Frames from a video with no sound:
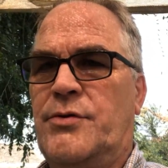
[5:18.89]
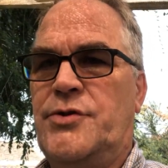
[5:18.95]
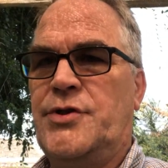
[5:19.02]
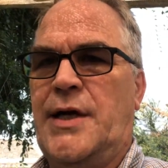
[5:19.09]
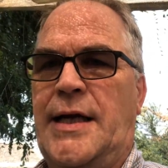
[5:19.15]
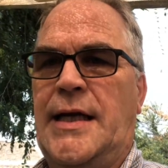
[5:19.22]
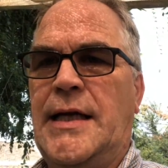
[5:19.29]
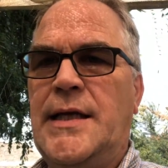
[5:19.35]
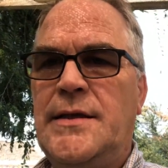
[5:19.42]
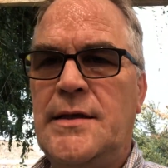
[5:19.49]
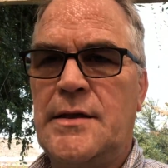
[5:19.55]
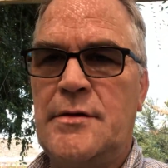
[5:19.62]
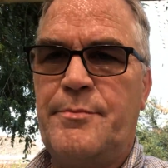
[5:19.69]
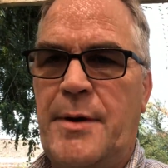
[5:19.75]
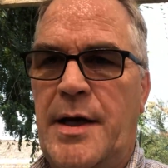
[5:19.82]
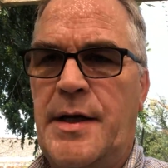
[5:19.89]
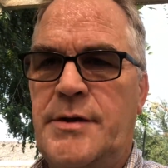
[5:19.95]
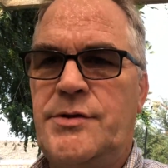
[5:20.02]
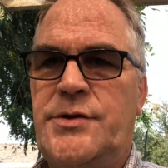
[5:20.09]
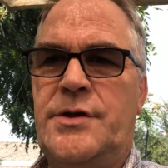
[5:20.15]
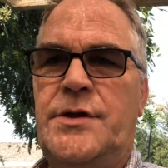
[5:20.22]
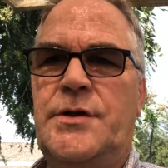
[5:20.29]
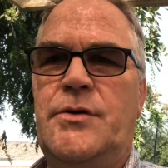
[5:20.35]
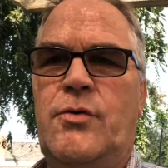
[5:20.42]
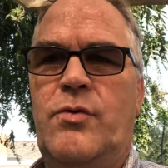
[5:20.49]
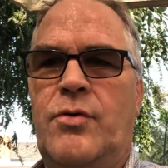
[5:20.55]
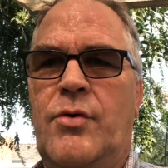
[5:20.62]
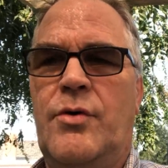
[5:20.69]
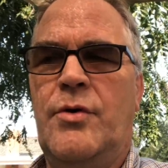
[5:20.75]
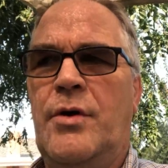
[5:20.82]
Chinese expansion
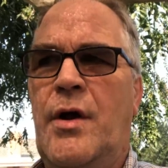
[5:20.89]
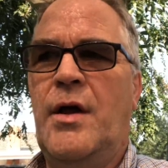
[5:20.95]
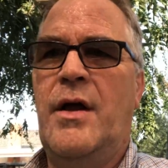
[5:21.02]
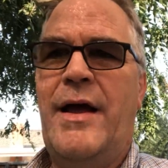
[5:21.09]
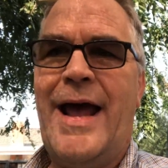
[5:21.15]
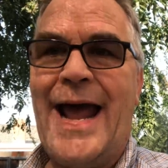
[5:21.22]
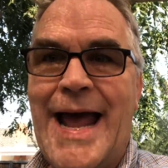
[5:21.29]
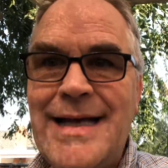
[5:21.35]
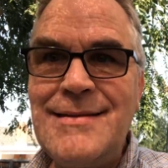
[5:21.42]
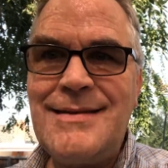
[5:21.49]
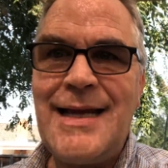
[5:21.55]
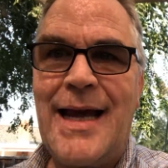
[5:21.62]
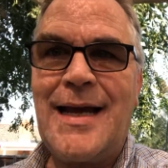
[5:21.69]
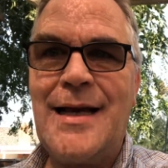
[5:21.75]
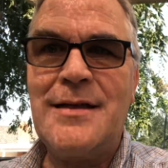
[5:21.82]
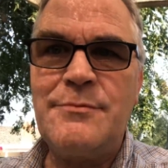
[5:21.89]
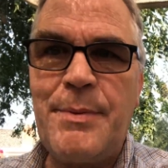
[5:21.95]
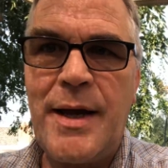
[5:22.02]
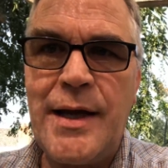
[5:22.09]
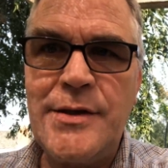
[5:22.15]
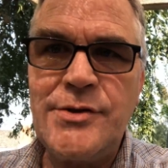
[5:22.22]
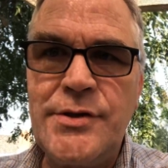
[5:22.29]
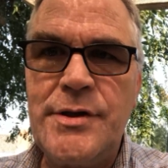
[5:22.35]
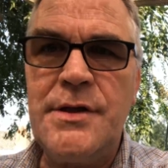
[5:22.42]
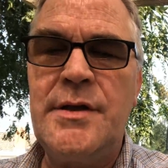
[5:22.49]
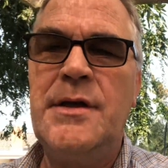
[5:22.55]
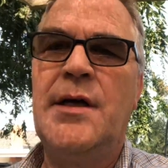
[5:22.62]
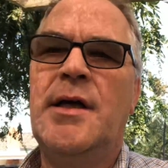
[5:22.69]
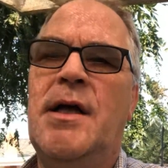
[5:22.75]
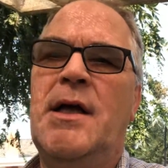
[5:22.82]
or Aztec
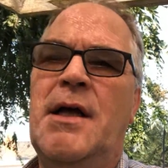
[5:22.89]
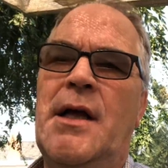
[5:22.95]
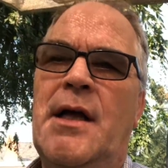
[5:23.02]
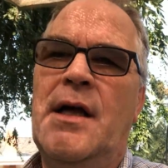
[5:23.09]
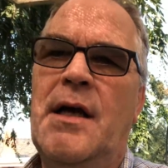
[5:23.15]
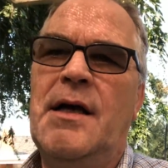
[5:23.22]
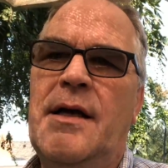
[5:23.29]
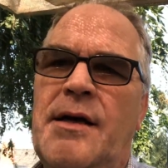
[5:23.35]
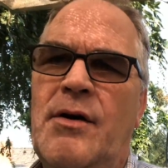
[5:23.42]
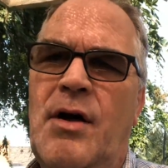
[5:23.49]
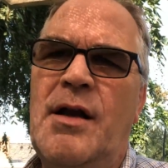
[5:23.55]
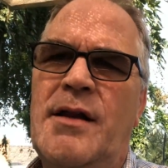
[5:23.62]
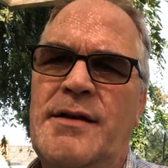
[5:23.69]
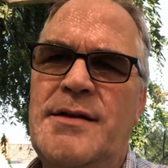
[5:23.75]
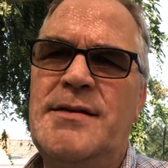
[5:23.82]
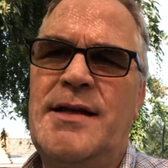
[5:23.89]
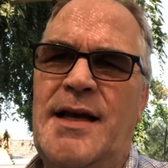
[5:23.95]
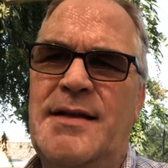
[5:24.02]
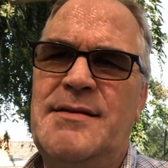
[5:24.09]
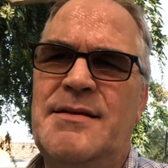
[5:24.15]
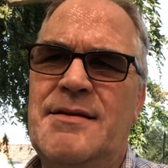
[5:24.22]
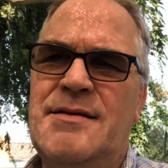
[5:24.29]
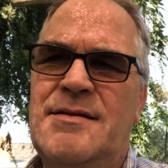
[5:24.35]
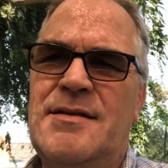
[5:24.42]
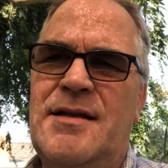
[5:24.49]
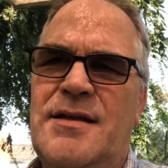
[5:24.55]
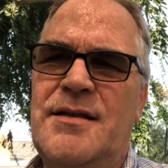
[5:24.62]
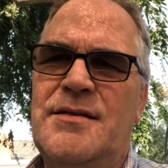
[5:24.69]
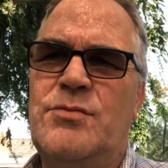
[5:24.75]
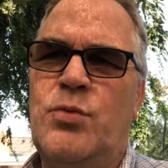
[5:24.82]
expansion. In all of these cases,
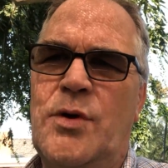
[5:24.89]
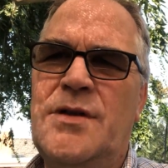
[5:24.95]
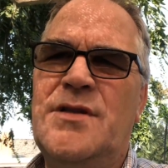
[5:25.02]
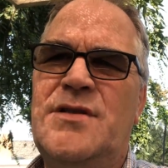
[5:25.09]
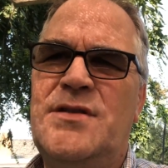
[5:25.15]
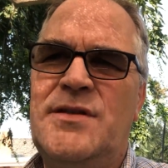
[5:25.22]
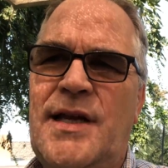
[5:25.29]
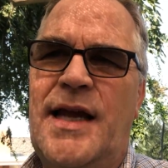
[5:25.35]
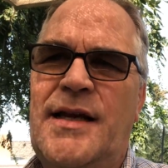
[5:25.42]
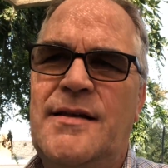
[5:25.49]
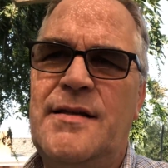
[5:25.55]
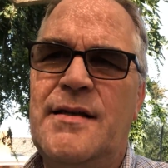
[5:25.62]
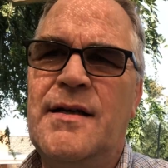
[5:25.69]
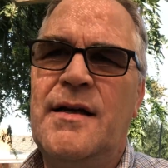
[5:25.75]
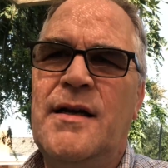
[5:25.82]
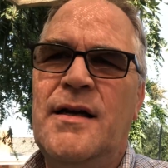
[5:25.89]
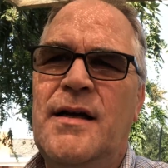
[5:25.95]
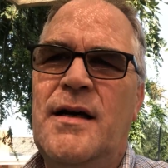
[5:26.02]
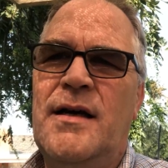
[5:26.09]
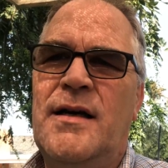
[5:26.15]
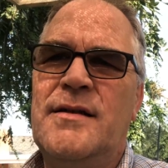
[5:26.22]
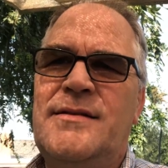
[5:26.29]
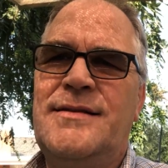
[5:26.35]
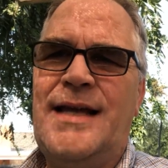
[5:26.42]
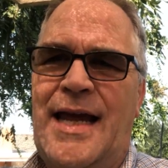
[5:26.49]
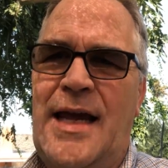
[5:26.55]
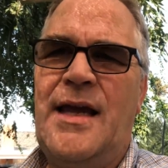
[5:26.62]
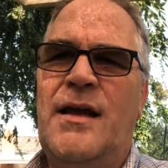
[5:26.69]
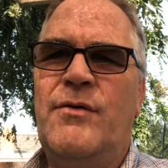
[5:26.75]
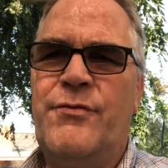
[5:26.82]
it is one state
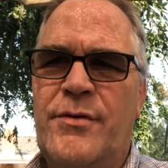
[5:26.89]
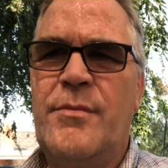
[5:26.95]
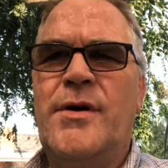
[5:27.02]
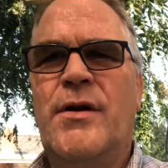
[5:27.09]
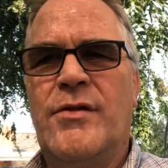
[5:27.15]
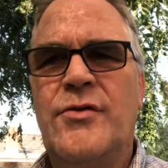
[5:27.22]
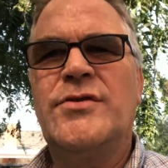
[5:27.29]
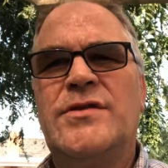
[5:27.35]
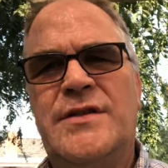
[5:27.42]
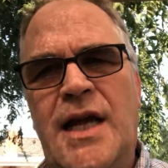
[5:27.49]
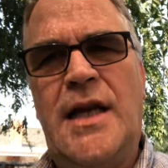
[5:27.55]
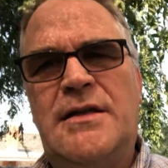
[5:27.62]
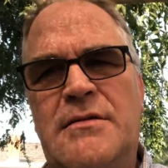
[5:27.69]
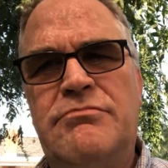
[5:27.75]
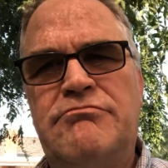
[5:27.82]
taking from another state,